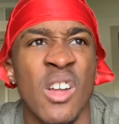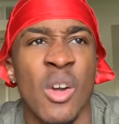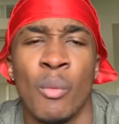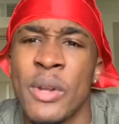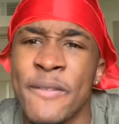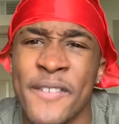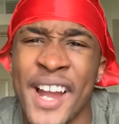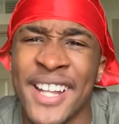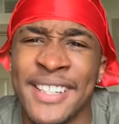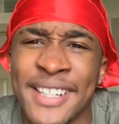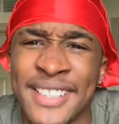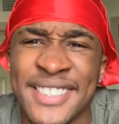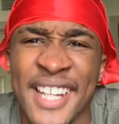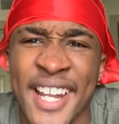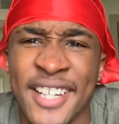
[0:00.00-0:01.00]
we finally
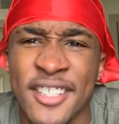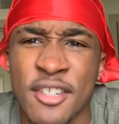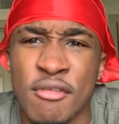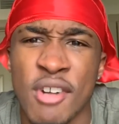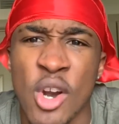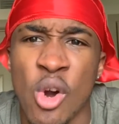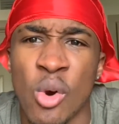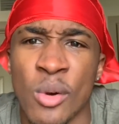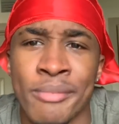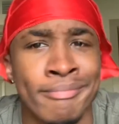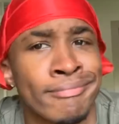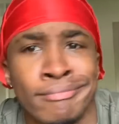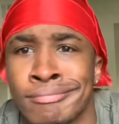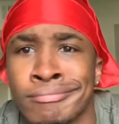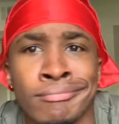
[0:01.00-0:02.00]
get to the end of the road.
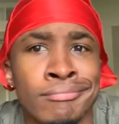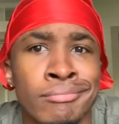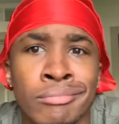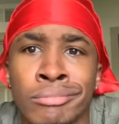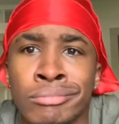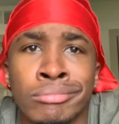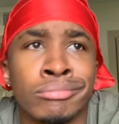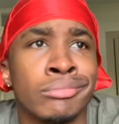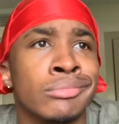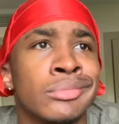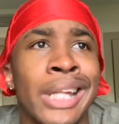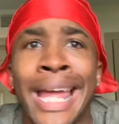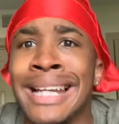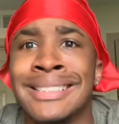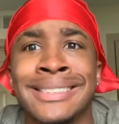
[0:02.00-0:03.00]

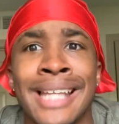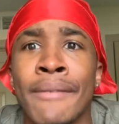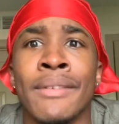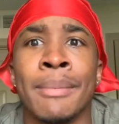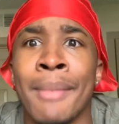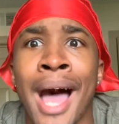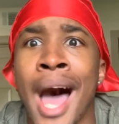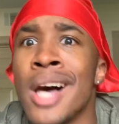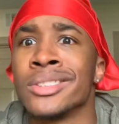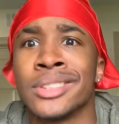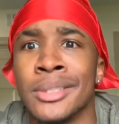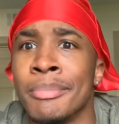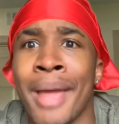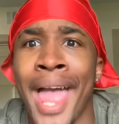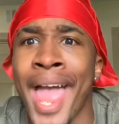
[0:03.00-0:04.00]
Like 7 miles
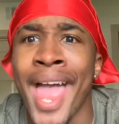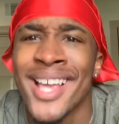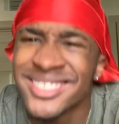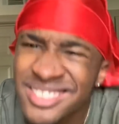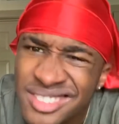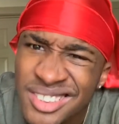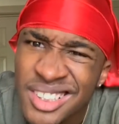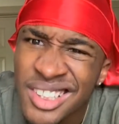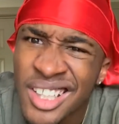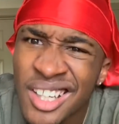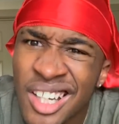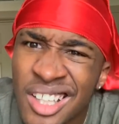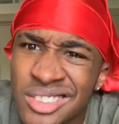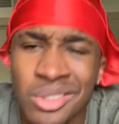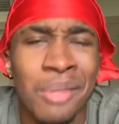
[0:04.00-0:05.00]
done passed.
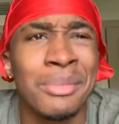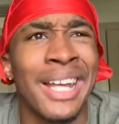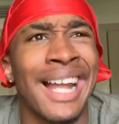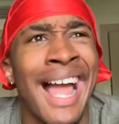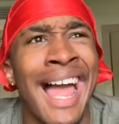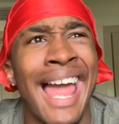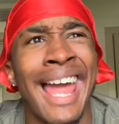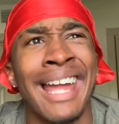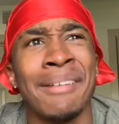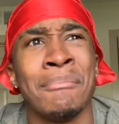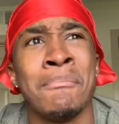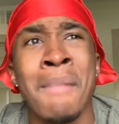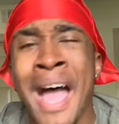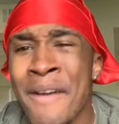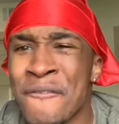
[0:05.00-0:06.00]
So I'm like, all right,
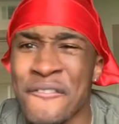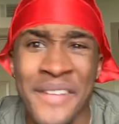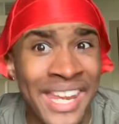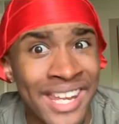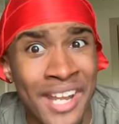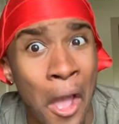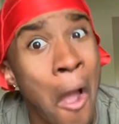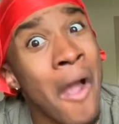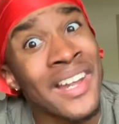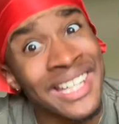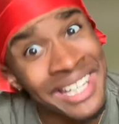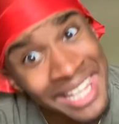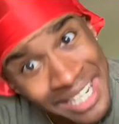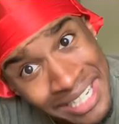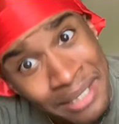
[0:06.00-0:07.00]
my feet are
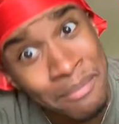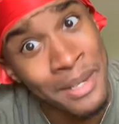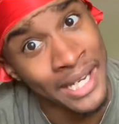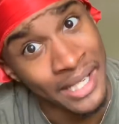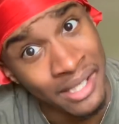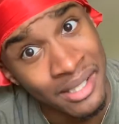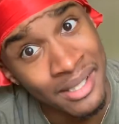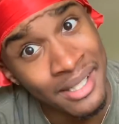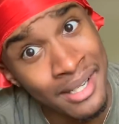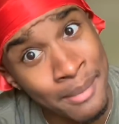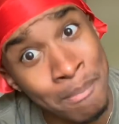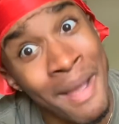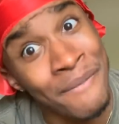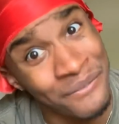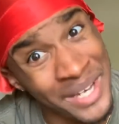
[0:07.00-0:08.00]
killing me.
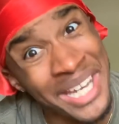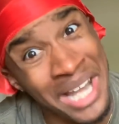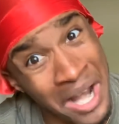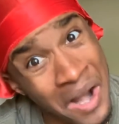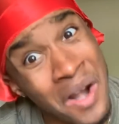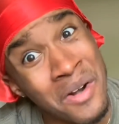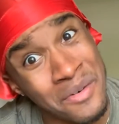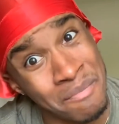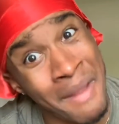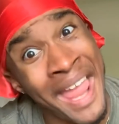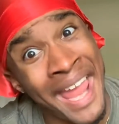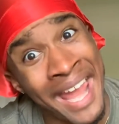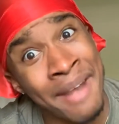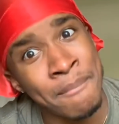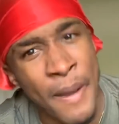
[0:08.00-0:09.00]
My feet hurt,
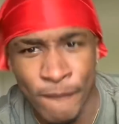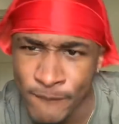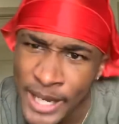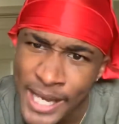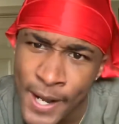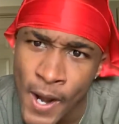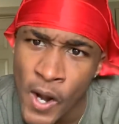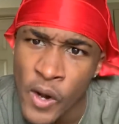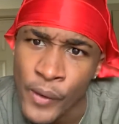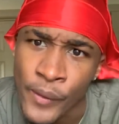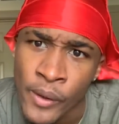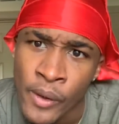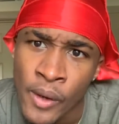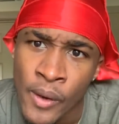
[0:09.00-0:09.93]
man. My feet hurt.